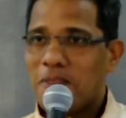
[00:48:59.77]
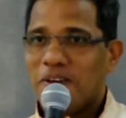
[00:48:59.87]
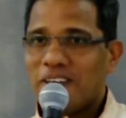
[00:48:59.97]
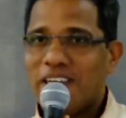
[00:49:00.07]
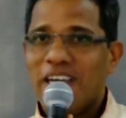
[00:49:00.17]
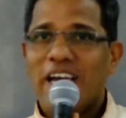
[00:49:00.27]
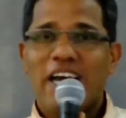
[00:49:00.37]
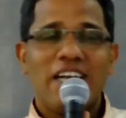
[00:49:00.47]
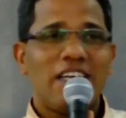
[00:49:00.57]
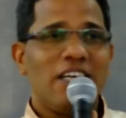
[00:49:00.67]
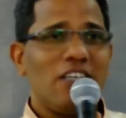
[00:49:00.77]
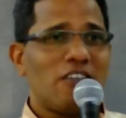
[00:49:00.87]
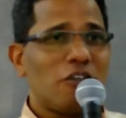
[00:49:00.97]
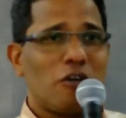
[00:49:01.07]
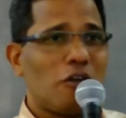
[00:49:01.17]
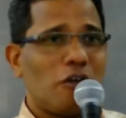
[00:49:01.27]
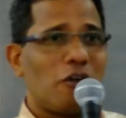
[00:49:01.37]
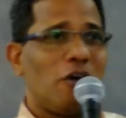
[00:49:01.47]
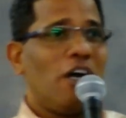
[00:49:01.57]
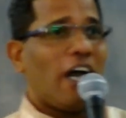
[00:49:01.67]
Okay, and he said, "No, no, no,
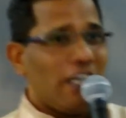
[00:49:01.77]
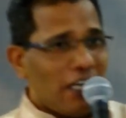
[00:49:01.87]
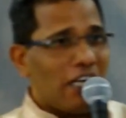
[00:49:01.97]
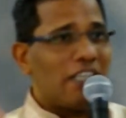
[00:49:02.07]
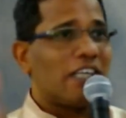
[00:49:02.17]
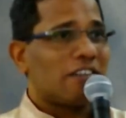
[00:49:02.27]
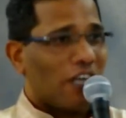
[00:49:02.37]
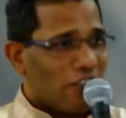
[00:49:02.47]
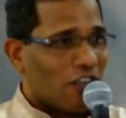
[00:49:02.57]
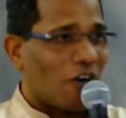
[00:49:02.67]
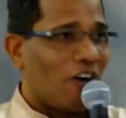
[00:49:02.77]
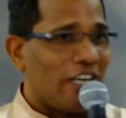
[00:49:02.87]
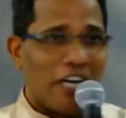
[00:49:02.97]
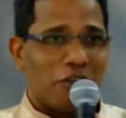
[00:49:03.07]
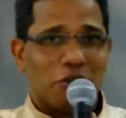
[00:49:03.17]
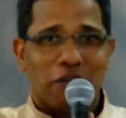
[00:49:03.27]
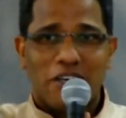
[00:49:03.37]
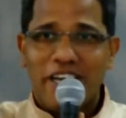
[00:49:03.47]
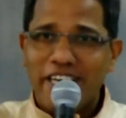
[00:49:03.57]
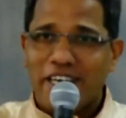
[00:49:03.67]
no. I need that Rachel only. I don't want
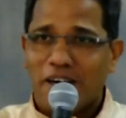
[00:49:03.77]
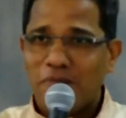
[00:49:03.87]
Leah." I